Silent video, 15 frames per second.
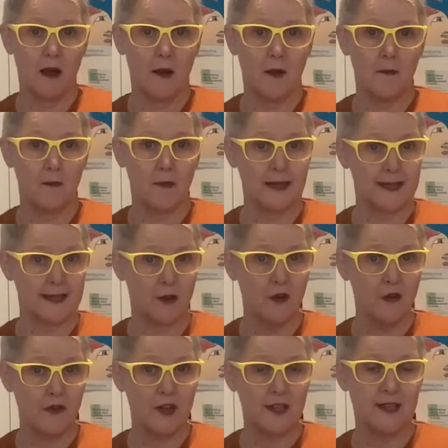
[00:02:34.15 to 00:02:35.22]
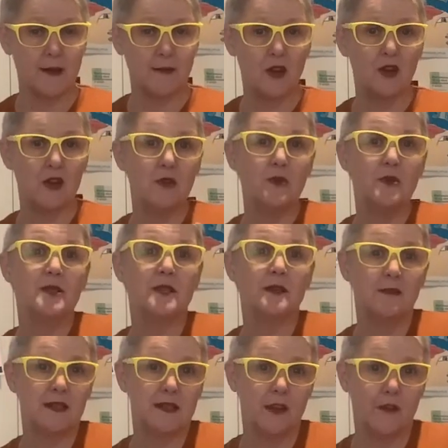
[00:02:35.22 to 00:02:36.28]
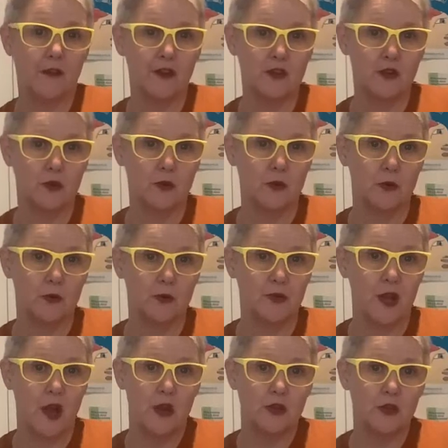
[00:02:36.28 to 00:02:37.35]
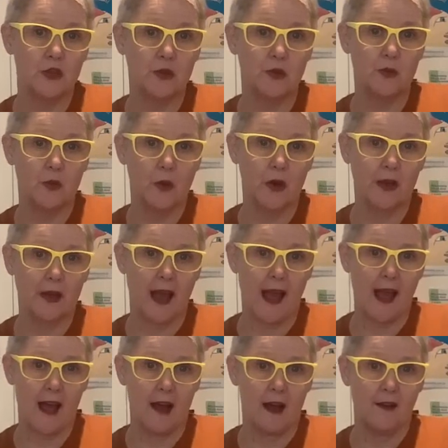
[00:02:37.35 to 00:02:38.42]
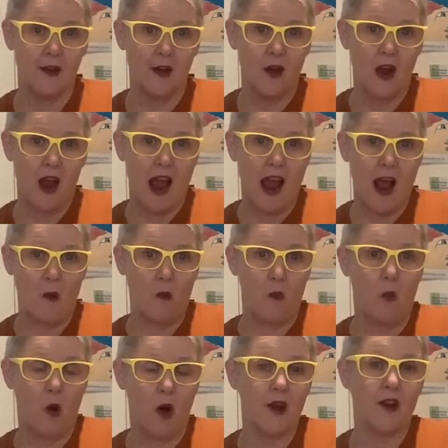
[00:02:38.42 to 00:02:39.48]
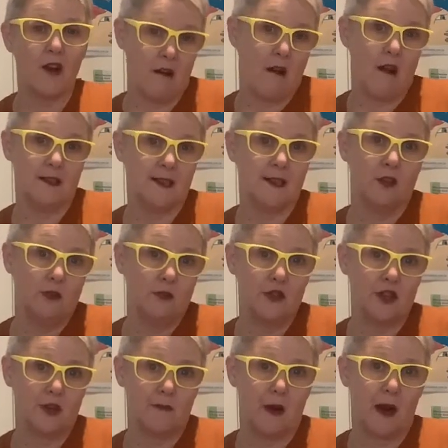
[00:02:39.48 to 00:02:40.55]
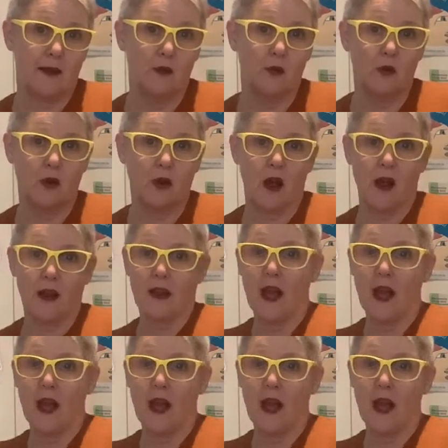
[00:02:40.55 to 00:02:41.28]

myself, is that I'm going to use some different tools to work out what a solution might look like.